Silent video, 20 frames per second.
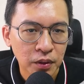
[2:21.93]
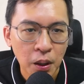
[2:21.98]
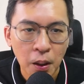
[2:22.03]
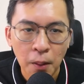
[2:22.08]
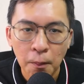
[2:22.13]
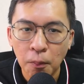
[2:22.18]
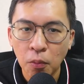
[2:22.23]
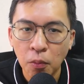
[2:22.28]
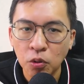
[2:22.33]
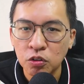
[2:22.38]

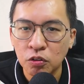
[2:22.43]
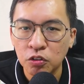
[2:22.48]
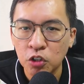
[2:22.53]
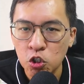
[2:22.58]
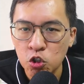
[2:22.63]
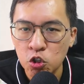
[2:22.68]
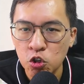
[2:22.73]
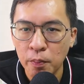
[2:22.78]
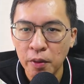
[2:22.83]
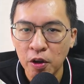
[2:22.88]
Most of the
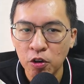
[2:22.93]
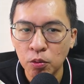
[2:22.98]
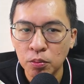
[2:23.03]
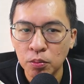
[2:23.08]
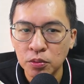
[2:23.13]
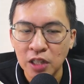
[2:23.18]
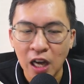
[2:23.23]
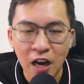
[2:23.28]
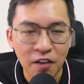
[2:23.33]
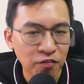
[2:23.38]
3 bedrooms
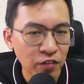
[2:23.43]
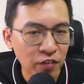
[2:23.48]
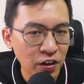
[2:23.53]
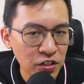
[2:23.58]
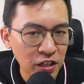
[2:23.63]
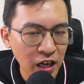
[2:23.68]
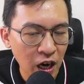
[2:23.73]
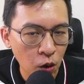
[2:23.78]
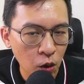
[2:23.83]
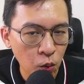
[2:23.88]
are facing
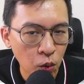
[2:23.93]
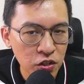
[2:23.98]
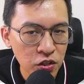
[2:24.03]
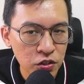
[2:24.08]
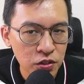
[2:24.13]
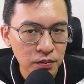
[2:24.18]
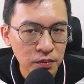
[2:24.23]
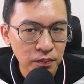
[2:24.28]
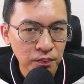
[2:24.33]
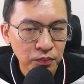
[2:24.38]
outwards,
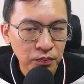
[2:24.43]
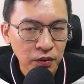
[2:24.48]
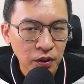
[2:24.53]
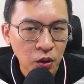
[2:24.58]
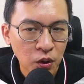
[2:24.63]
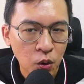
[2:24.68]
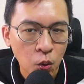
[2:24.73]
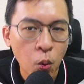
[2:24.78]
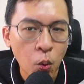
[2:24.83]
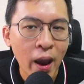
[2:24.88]

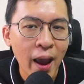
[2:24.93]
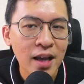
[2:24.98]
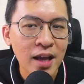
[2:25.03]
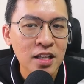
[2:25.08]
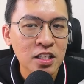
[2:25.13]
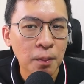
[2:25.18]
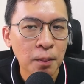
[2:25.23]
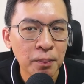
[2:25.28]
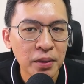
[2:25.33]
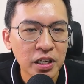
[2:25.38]
whereas the
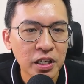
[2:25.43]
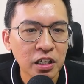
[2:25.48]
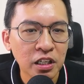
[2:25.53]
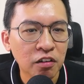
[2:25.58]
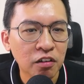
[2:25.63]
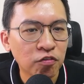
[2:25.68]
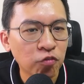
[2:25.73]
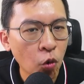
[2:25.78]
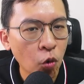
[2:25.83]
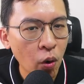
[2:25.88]
bigger
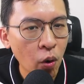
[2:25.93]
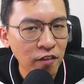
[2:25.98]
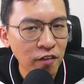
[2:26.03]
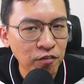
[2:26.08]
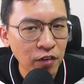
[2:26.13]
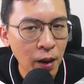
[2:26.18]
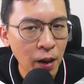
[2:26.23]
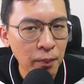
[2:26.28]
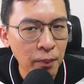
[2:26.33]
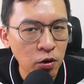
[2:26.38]
4 and
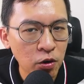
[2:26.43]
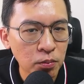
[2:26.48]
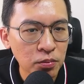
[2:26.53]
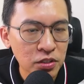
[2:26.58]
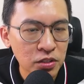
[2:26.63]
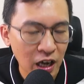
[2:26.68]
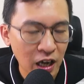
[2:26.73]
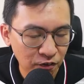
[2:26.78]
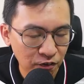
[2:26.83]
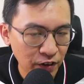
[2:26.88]
5 bedrooms
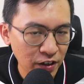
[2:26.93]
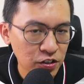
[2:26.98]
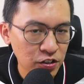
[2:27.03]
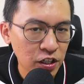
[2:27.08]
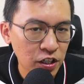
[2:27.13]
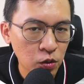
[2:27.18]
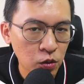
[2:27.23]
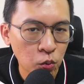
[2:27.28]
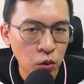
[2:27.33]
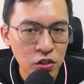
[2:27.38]
are facing
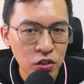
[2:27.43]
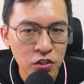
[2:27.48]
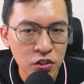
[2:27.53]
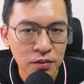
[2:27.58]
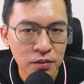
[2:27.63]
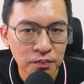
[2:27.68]
inwards.